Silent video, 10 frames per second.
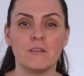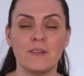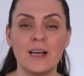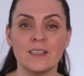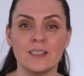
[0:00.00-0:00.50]

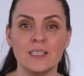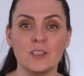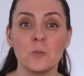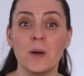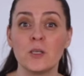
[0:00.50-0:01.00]

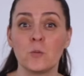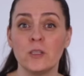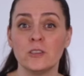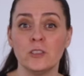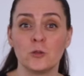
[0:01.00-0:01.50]
Finally, you might
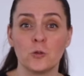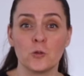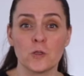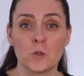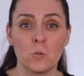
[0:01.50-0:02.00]
want to
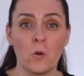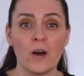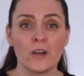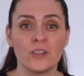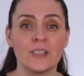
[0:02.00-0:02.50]
introduce
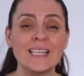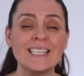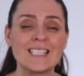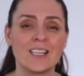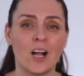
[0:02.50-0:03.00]
water
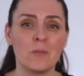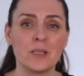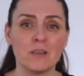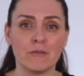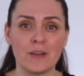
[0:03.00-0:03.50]
and its
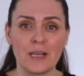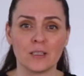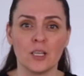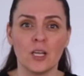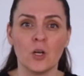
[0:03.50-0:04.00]
calming
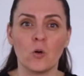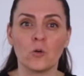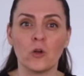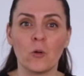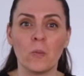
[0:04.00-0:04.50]
effect
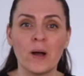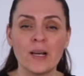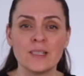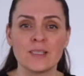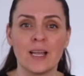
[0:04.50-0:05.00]
on our
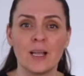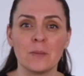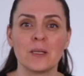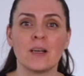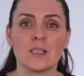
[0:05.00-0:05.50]
minds,
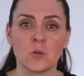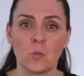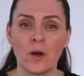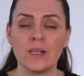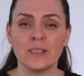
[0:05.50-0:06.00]
helping us
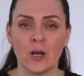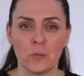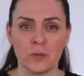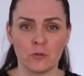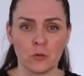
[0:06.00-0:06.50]
wind
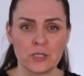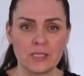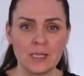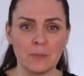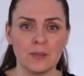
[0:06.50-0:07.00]
down before
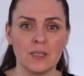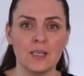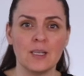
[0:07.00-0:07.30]
sleep.